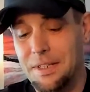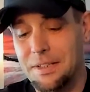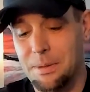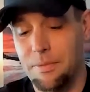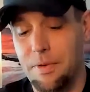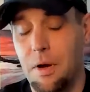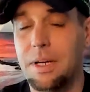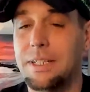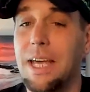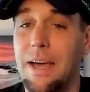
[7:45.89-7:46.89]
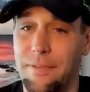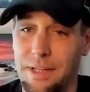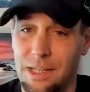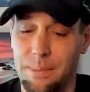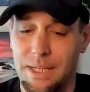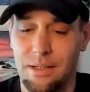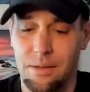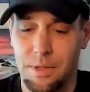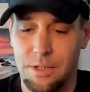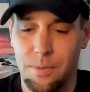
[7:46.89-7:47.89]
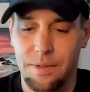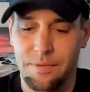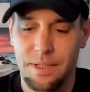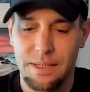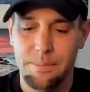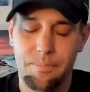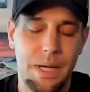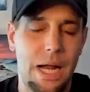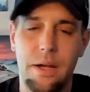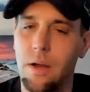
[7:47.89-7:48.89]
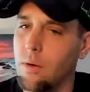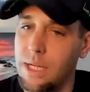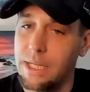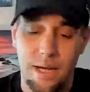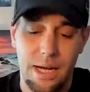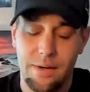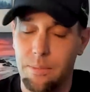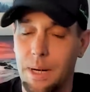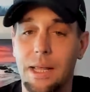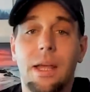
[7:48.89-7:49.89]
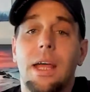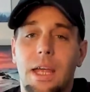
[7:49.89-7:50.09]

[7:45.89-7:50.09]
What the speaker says: Some of y'all could definitely be dealing with a twin flame, but I know that's not everybody.